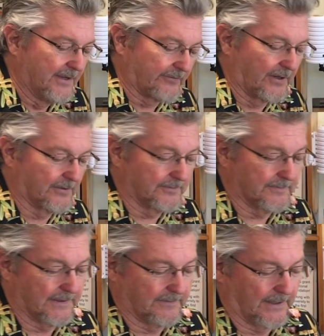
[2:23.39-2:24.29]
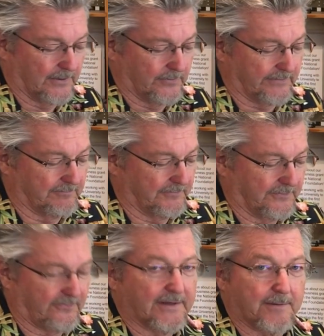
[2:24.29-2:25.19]
So we
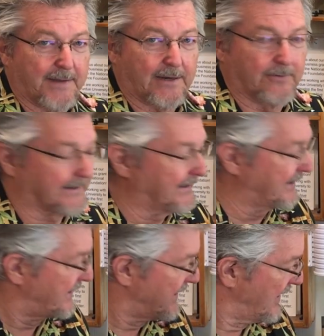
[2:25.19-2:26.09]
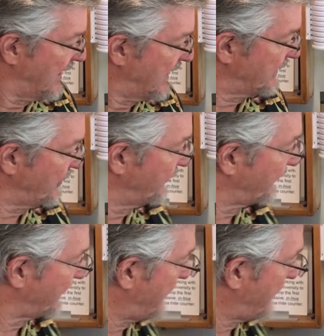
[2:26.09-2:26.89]
send a bag with it, use the